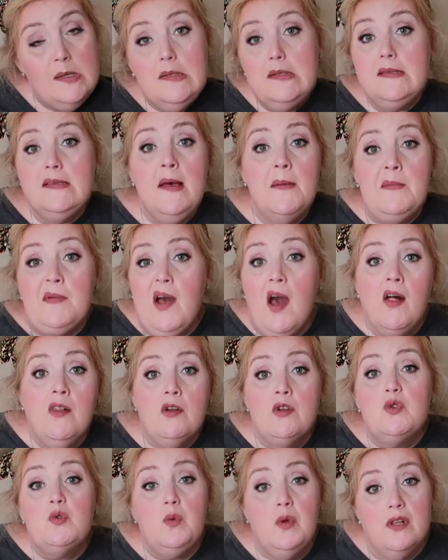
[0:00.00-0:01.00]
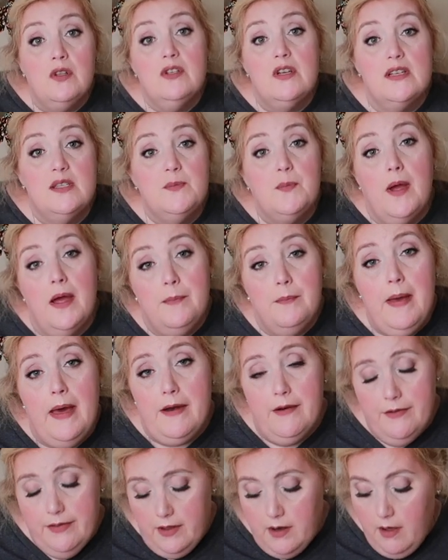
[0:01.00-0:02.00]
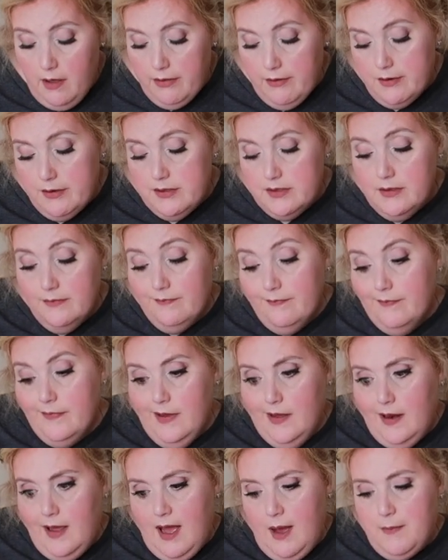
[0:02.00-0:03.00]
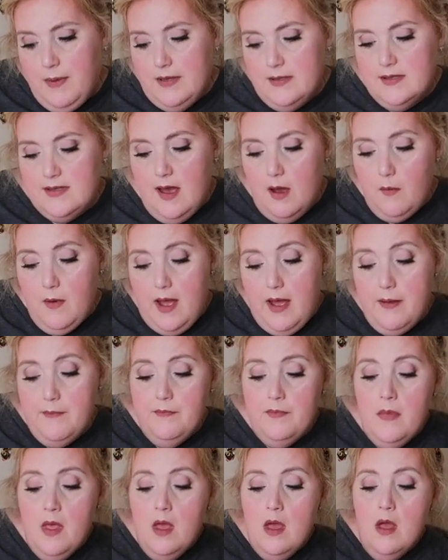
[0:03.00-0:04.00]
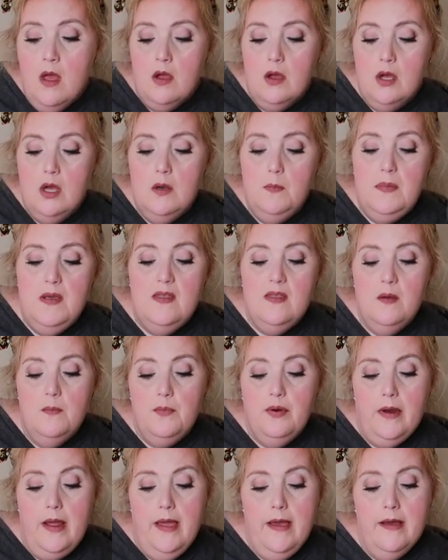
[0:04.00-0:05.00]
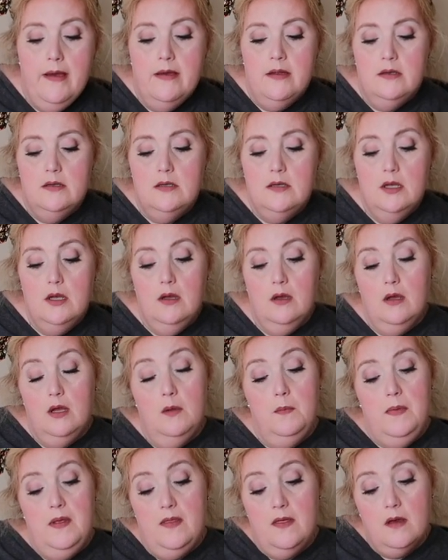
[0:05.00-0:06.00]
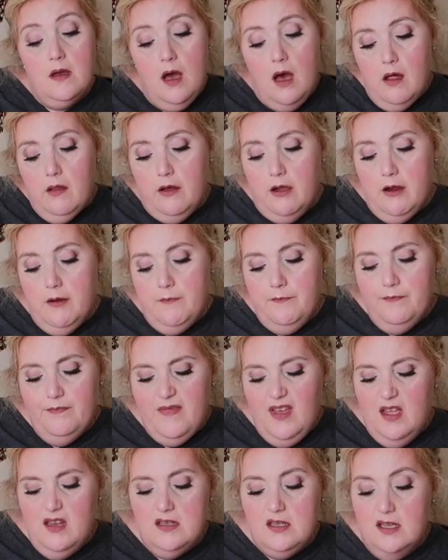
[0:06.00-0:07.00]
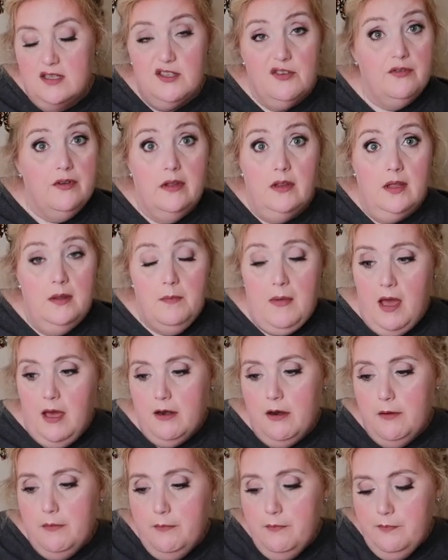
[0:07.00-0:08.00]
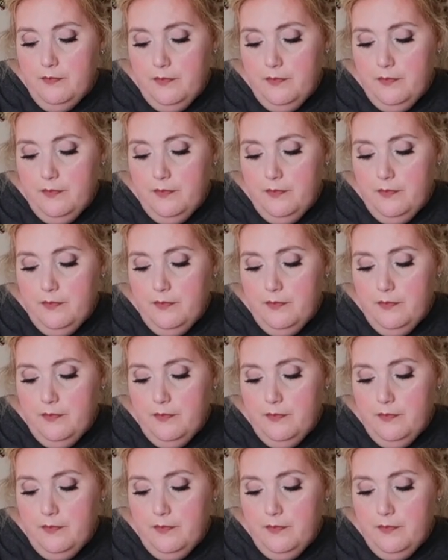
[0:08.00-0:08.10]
Some colors will just spread better than others. It happens that way. Could be the brand, could be the color. It doesn't really matter.